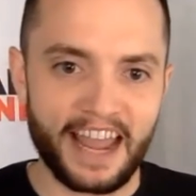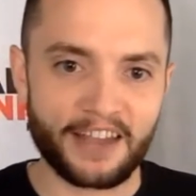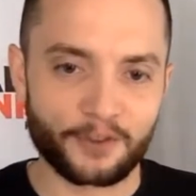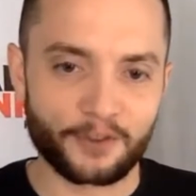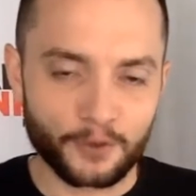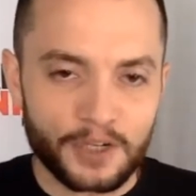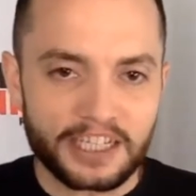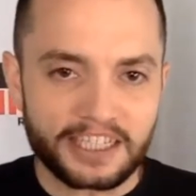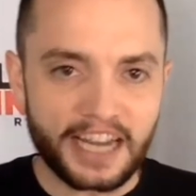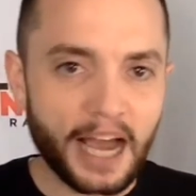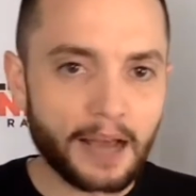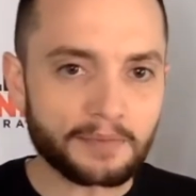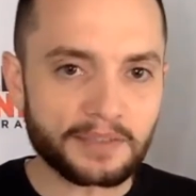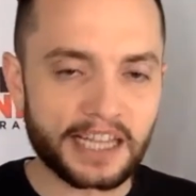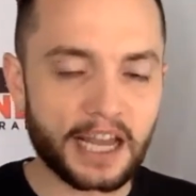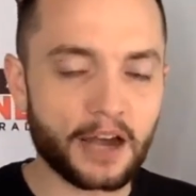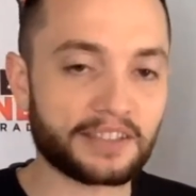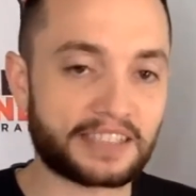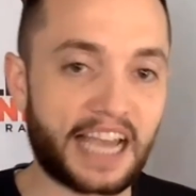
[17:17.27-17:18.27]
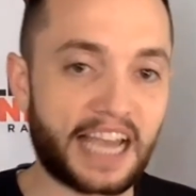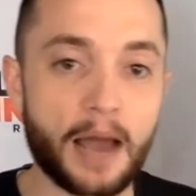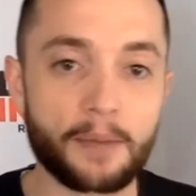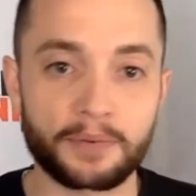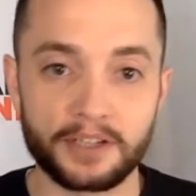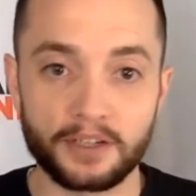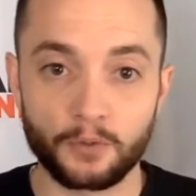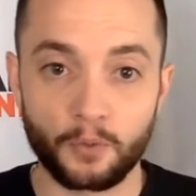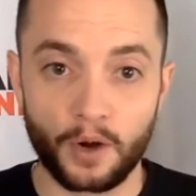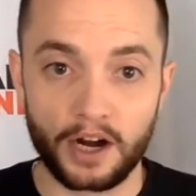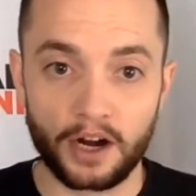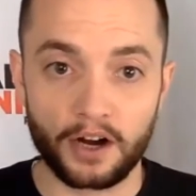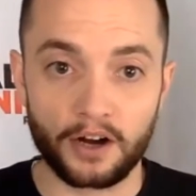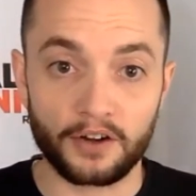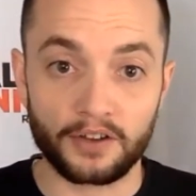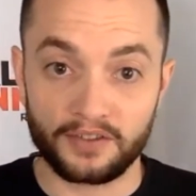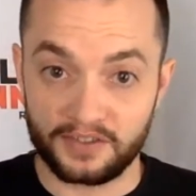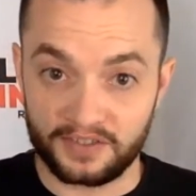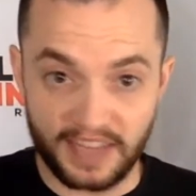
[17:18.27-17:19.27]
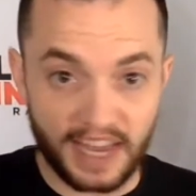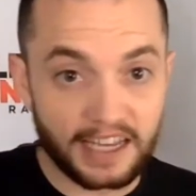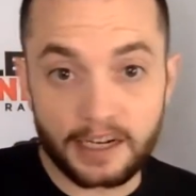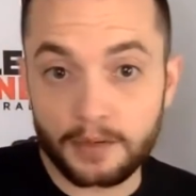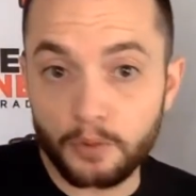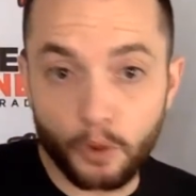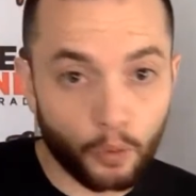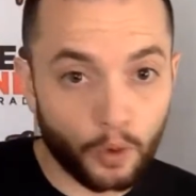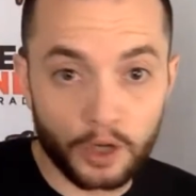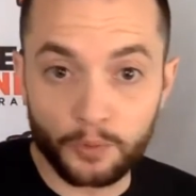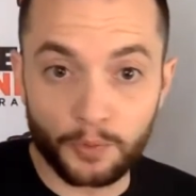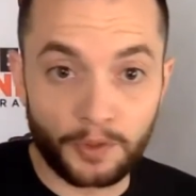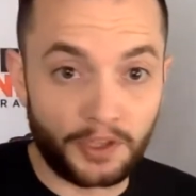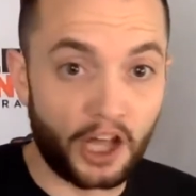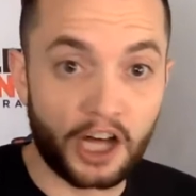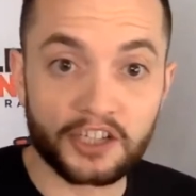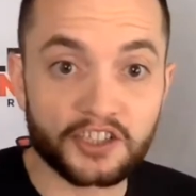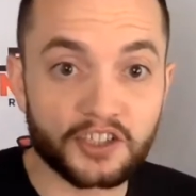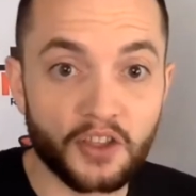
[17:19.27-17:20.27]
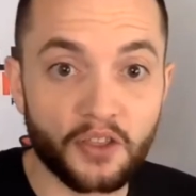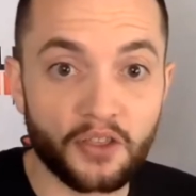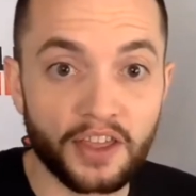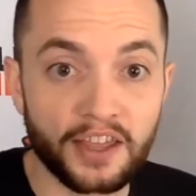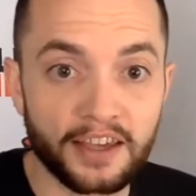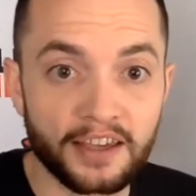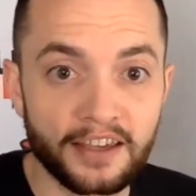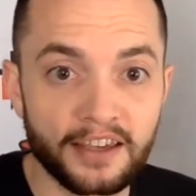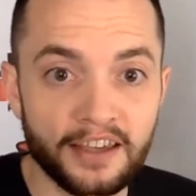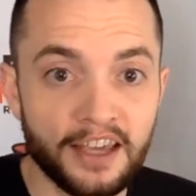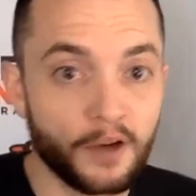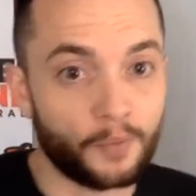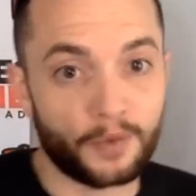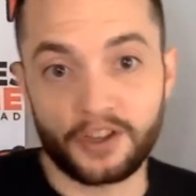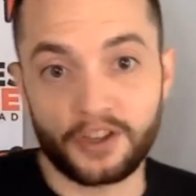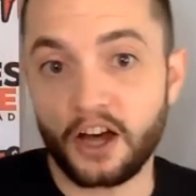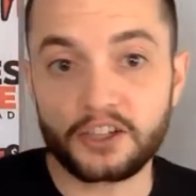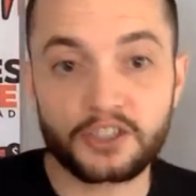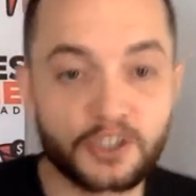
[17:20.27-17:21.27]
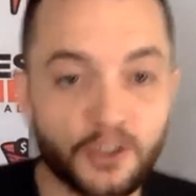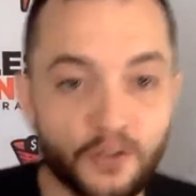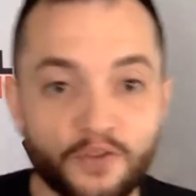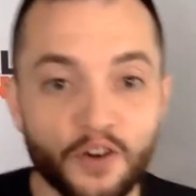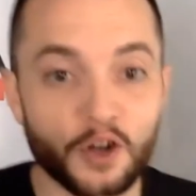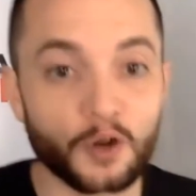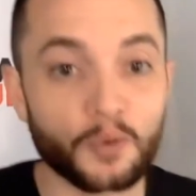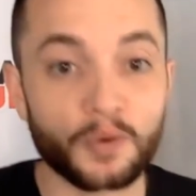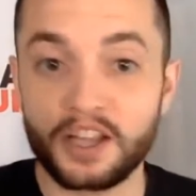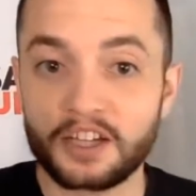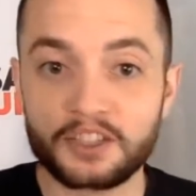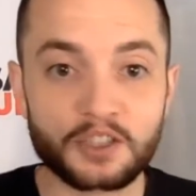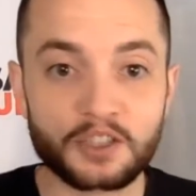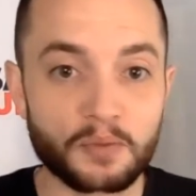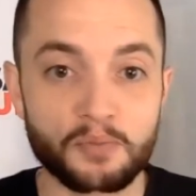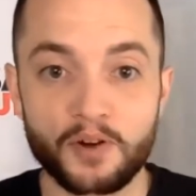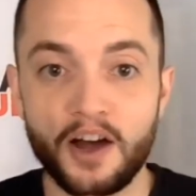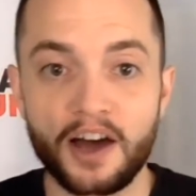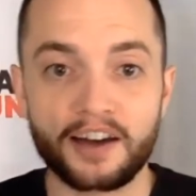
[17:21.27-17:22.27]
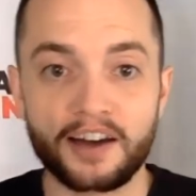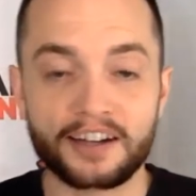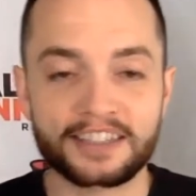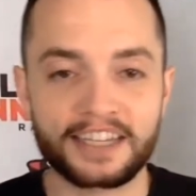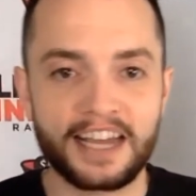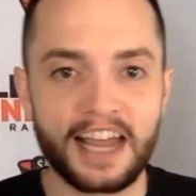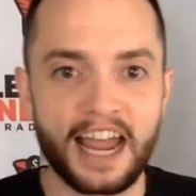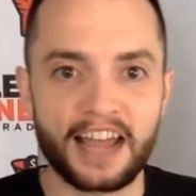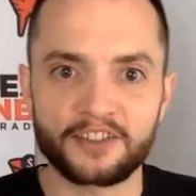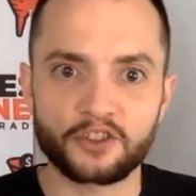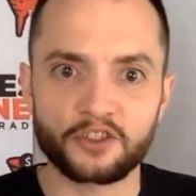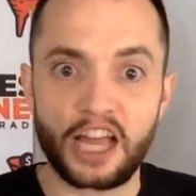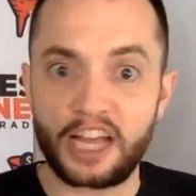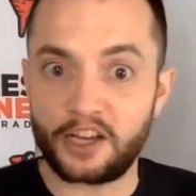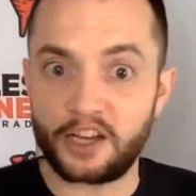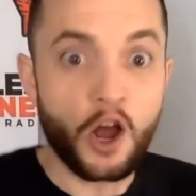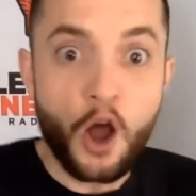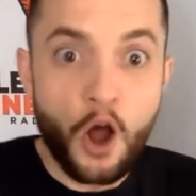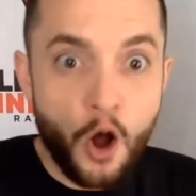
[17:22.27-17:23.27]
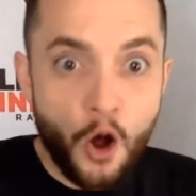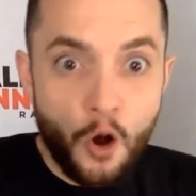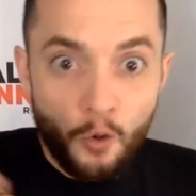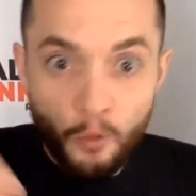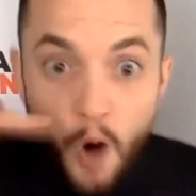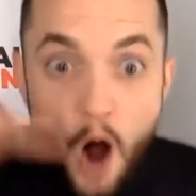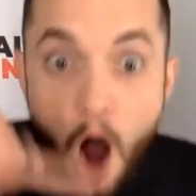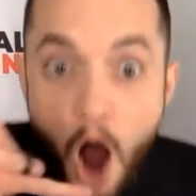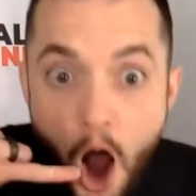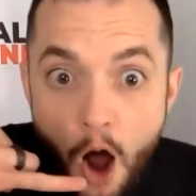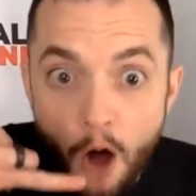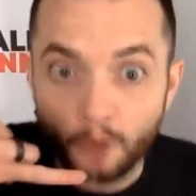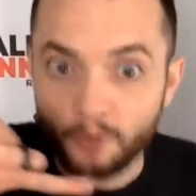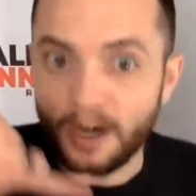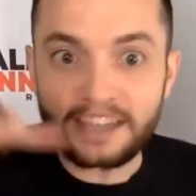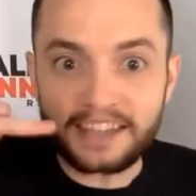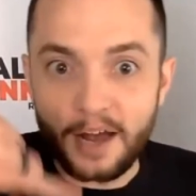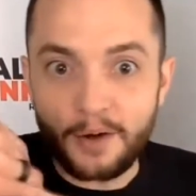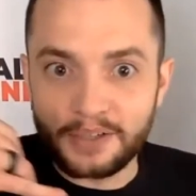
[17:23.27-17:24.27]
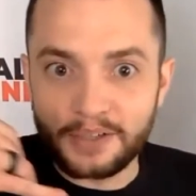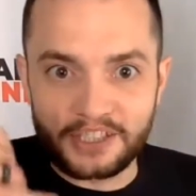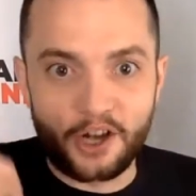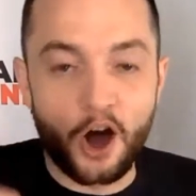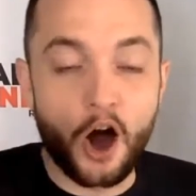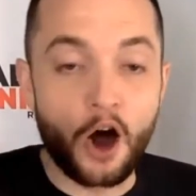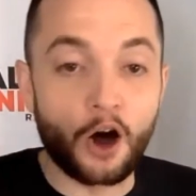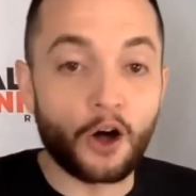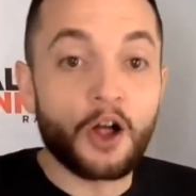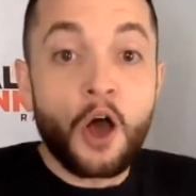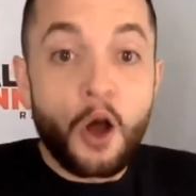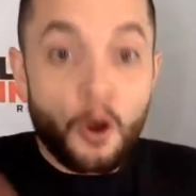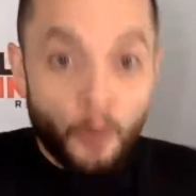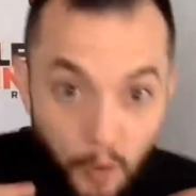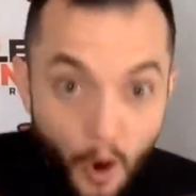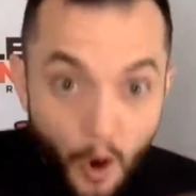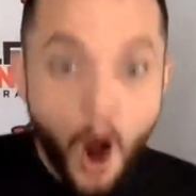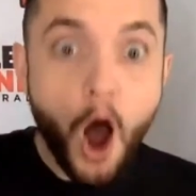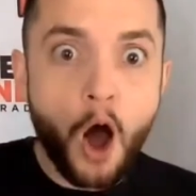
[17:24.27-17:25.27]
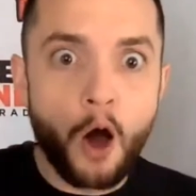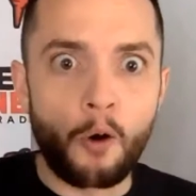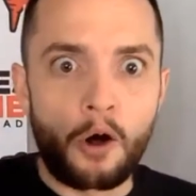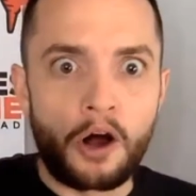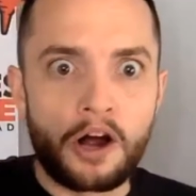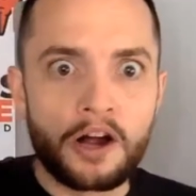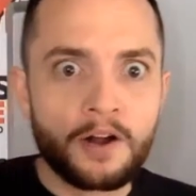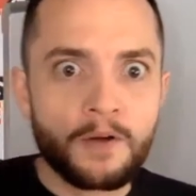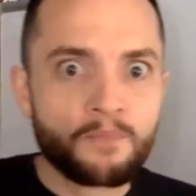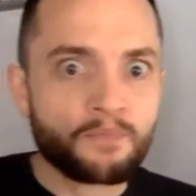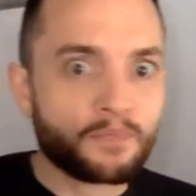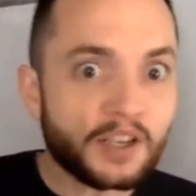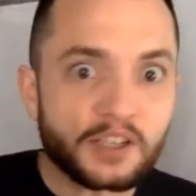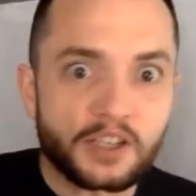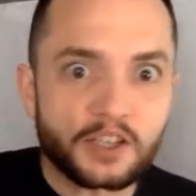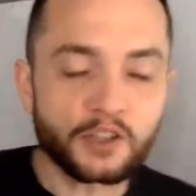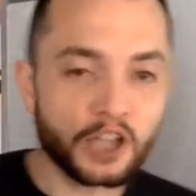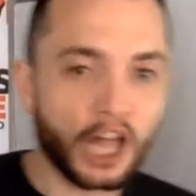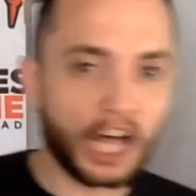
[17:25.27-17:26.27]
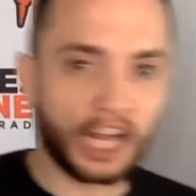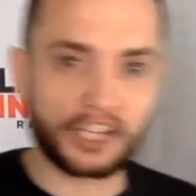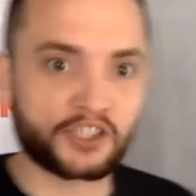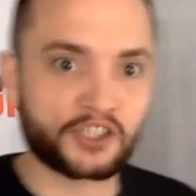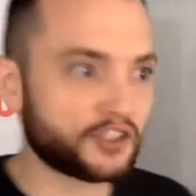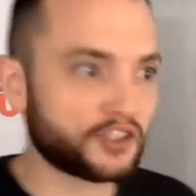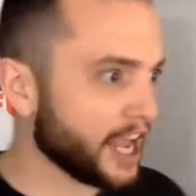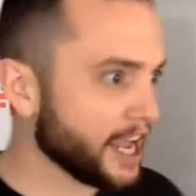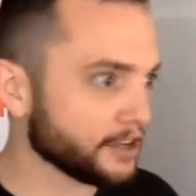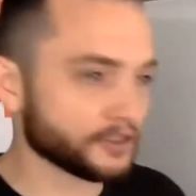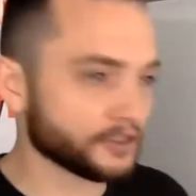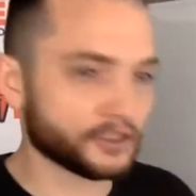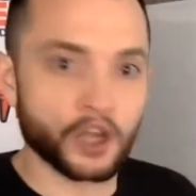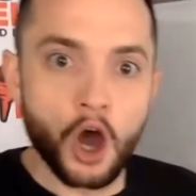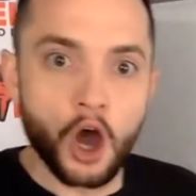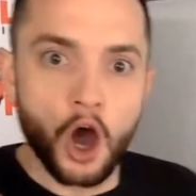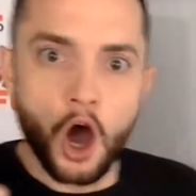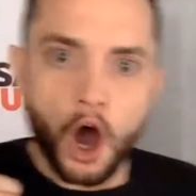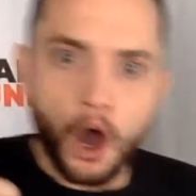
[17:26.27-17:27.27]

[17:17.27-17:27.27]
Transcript: And 3 times now it's happened where day number 1, we launched the thing, we launched the funnel, we launched the product, and they're like, whoa, right? They always call, whoa, this is a lot of sales.